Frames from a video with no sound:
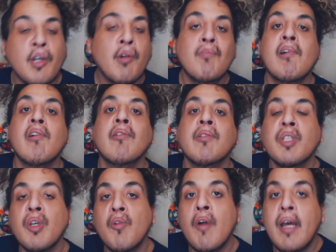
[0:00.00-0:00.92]
So
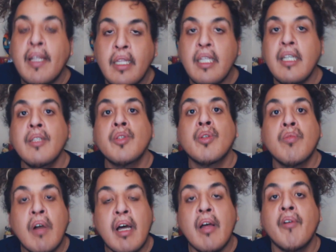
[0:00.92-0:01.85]
Boruto ending
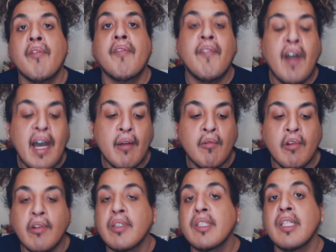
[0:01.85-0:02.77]
12
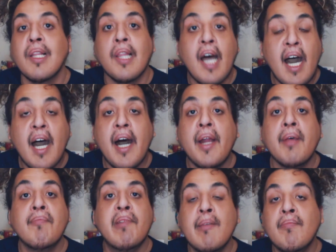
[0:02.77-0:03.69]
fireworks, a
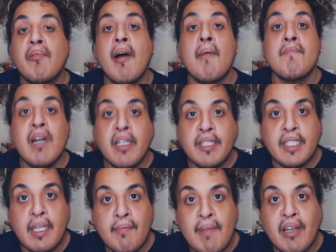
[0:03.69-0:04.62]
lot of people are
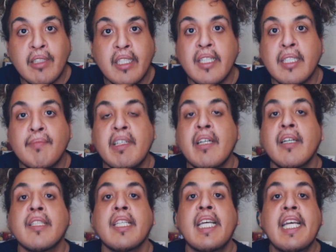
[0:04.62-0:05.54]
buzzing about this
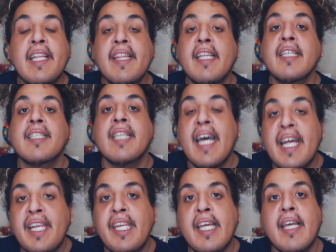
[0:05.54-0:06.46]
because in this
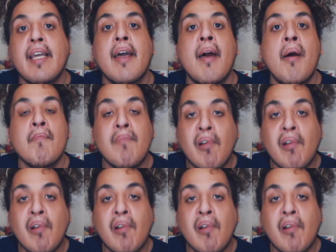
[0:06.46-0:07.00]
ending,